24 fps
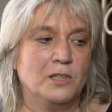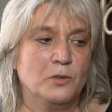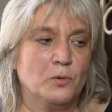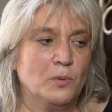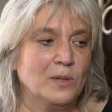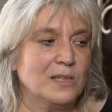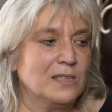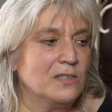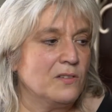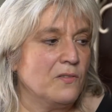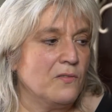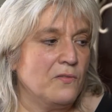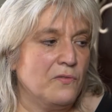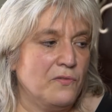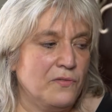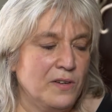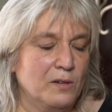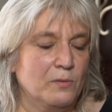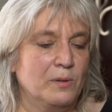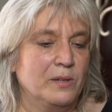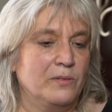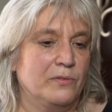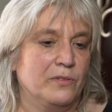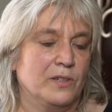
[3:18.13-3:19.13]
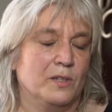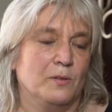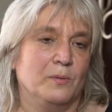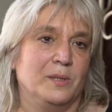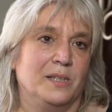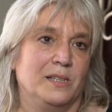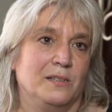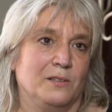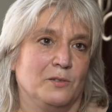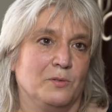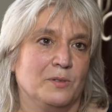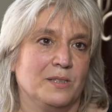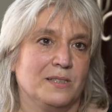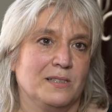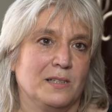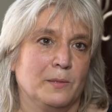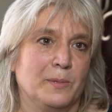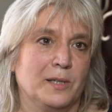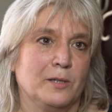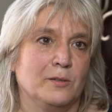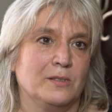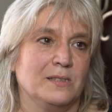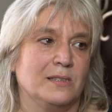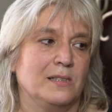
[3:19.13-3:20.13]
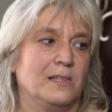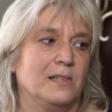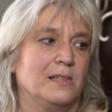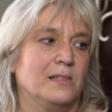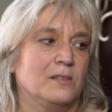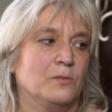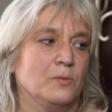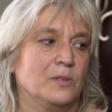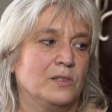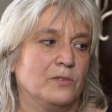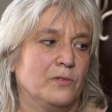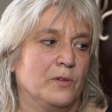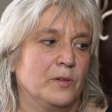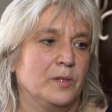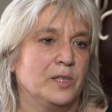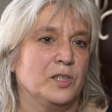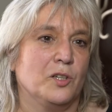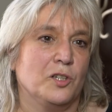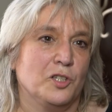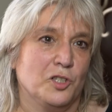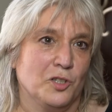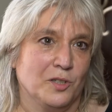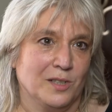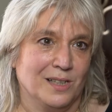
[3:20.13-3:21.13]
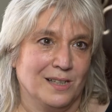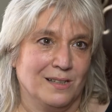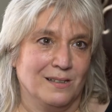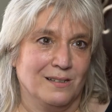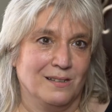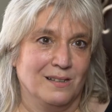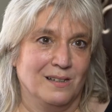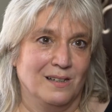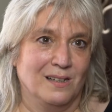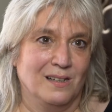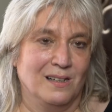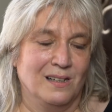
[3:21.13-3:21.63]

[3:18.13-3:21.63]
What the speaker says: It was very interesting, because it was very touching.